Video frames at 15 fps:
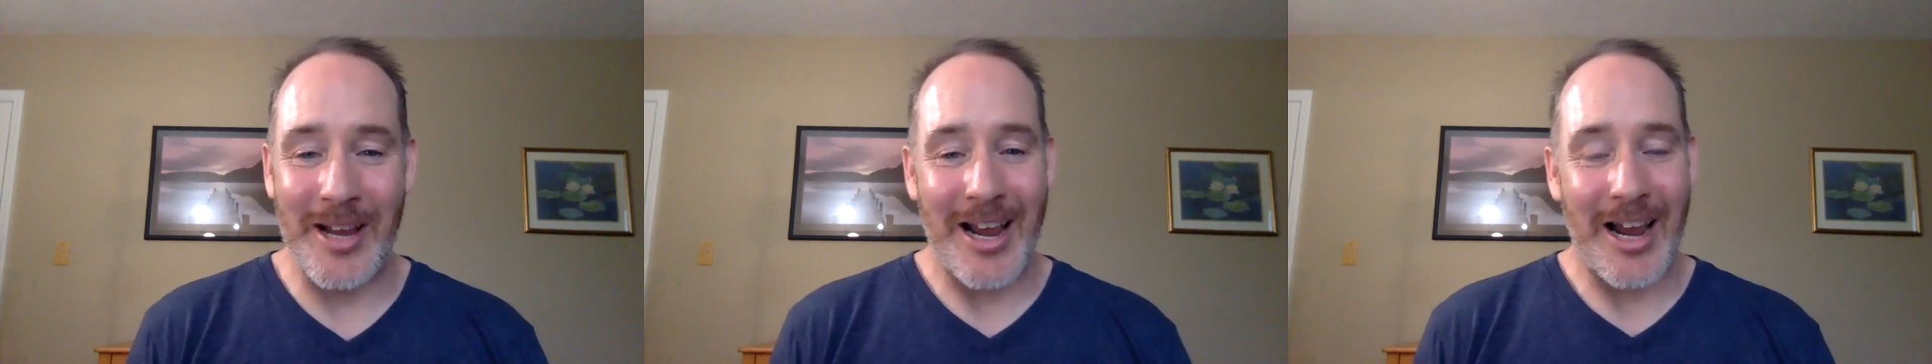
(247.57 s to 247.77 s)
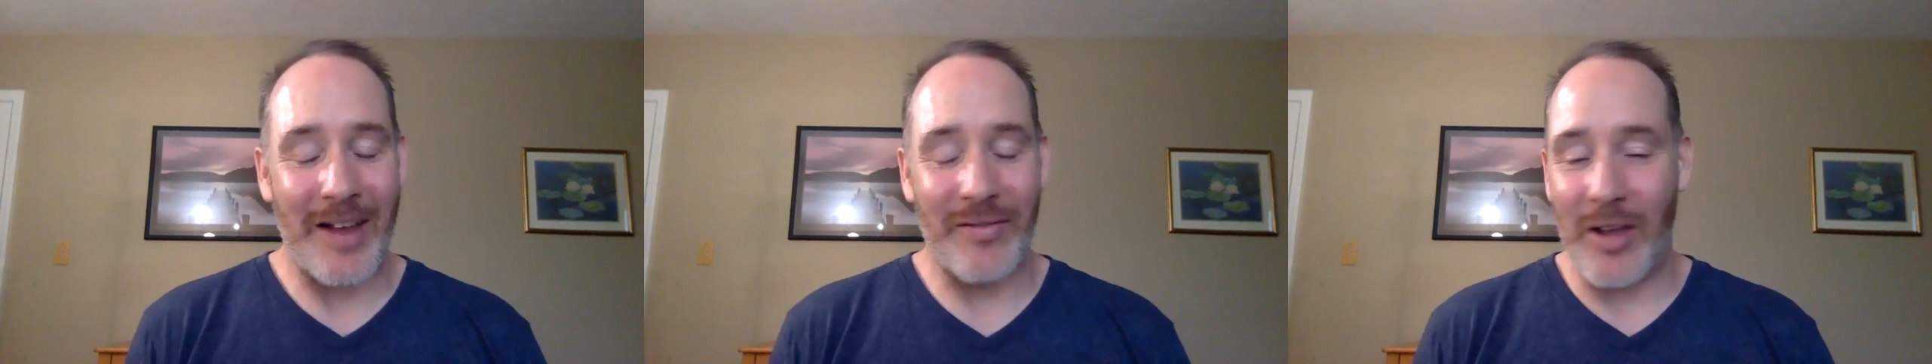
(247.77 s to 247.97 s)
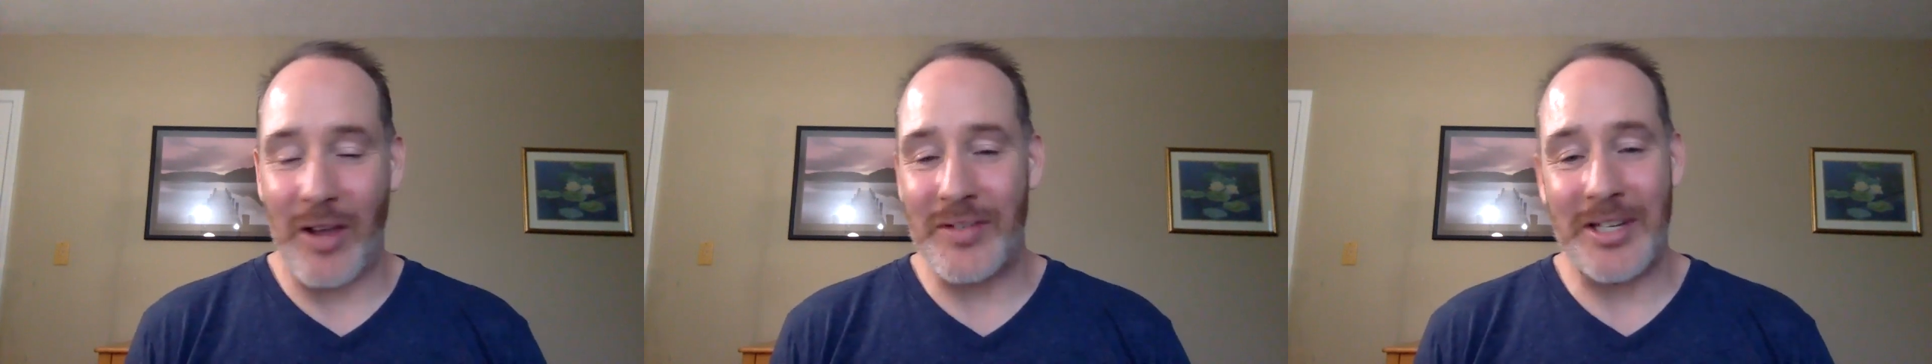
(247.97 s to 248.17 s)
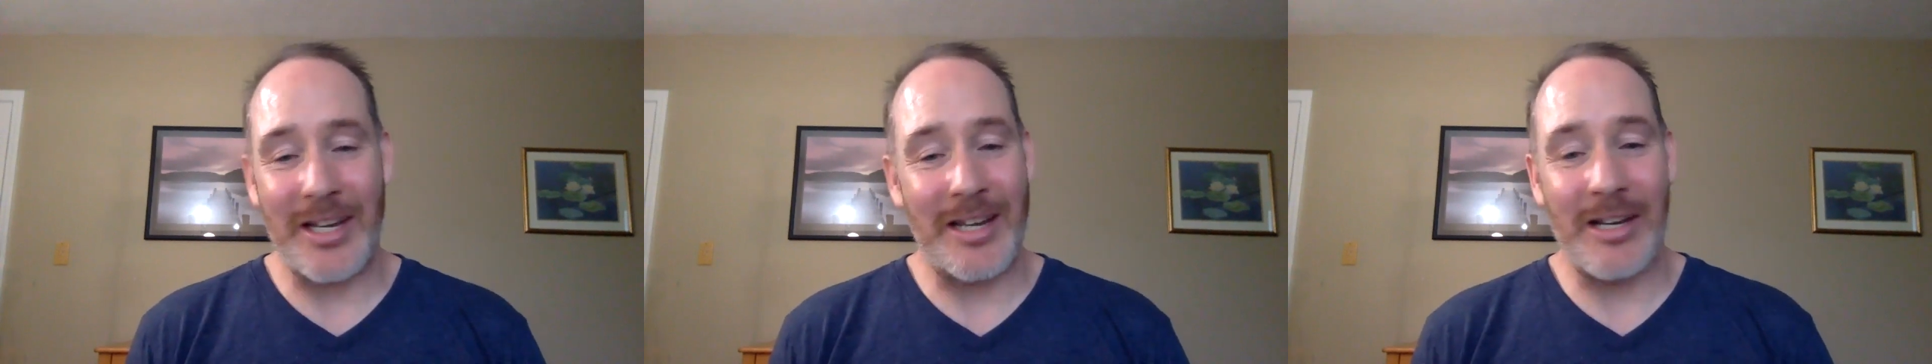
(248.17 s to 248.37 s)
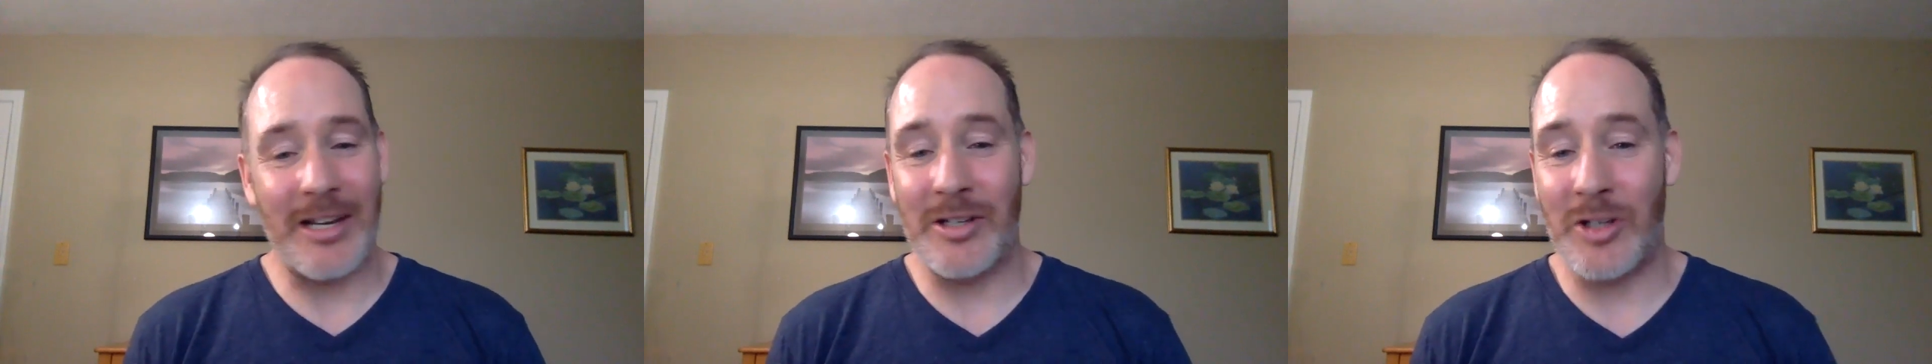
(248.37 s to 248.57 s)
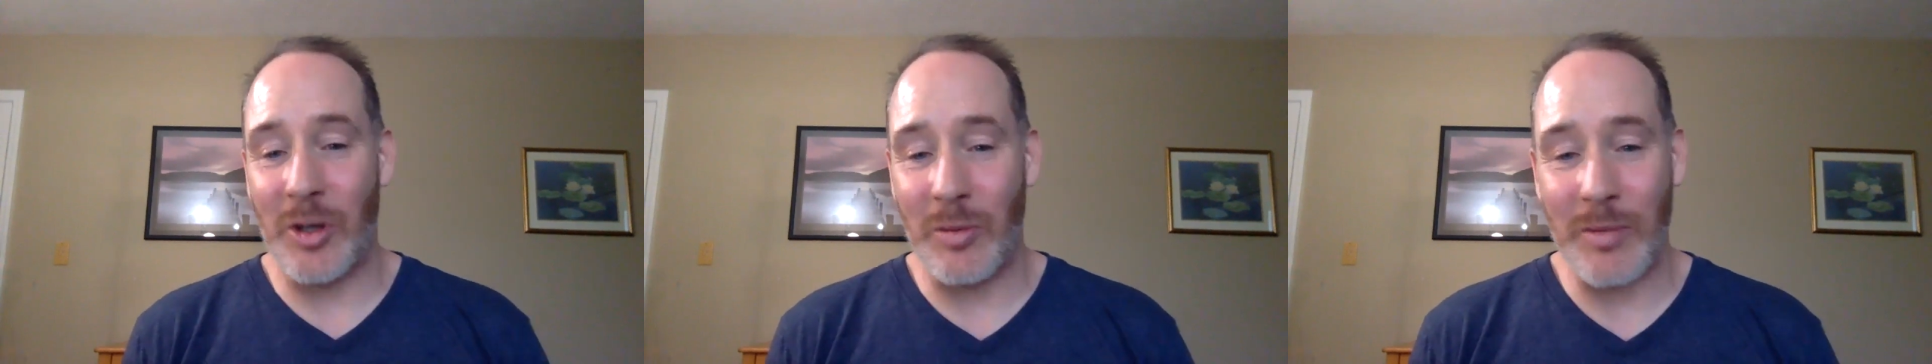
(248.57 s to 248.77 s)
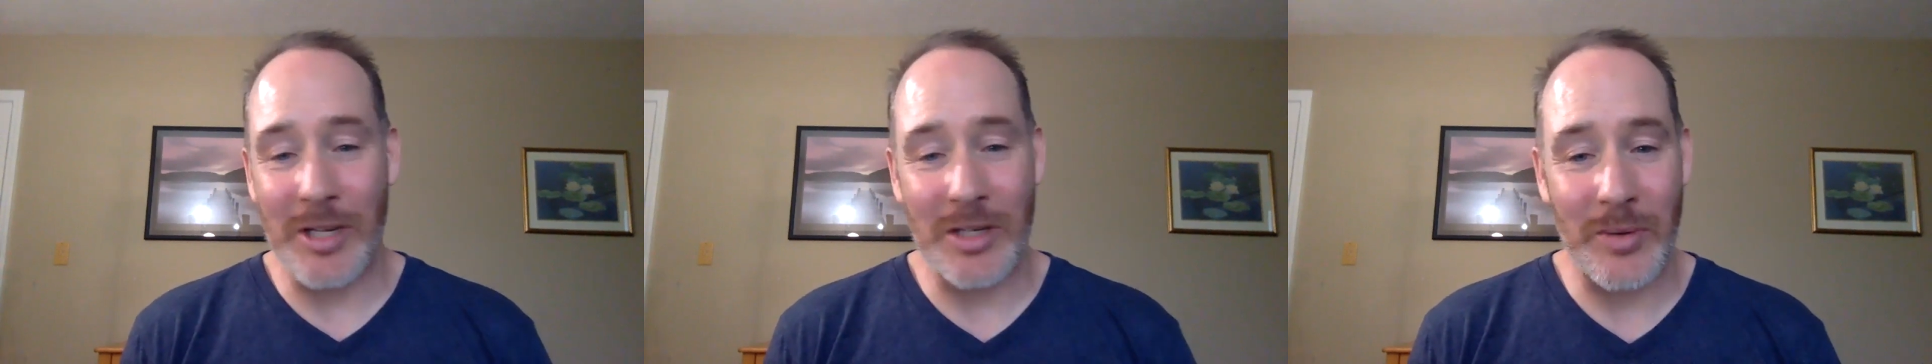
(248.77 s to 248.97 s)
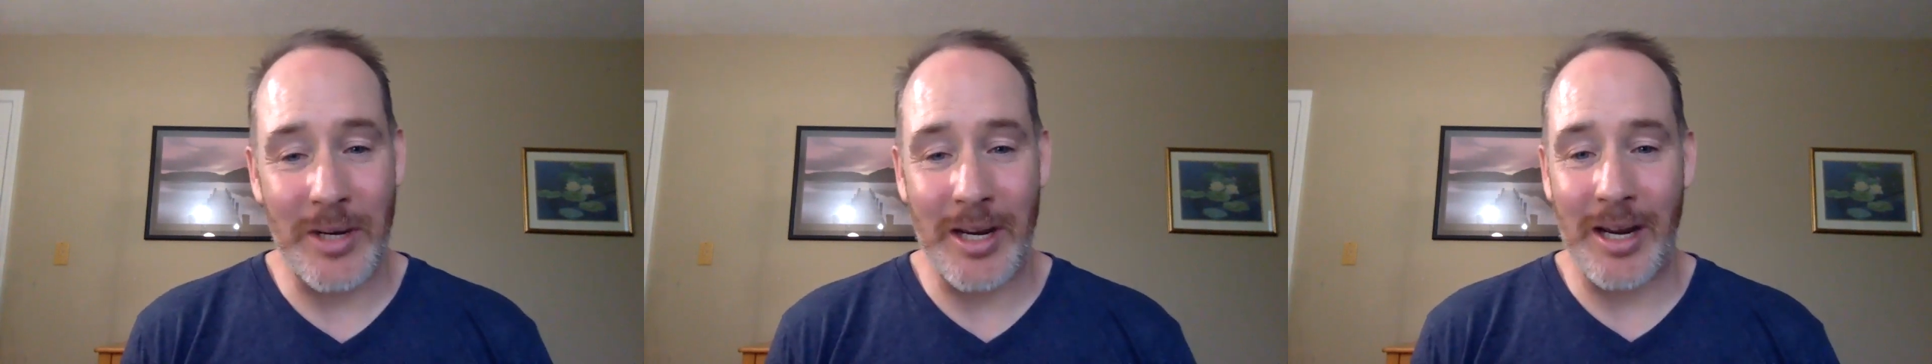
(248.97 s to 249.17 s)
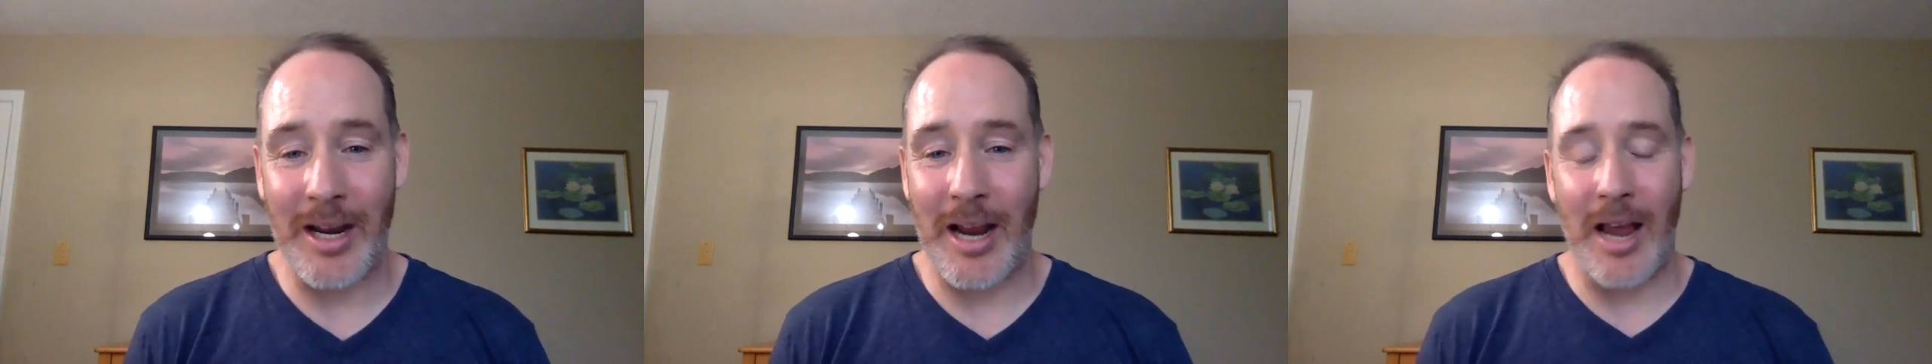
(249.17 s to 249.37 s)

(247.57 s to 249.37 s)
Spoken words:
I've loved seeing you in Zoom this week.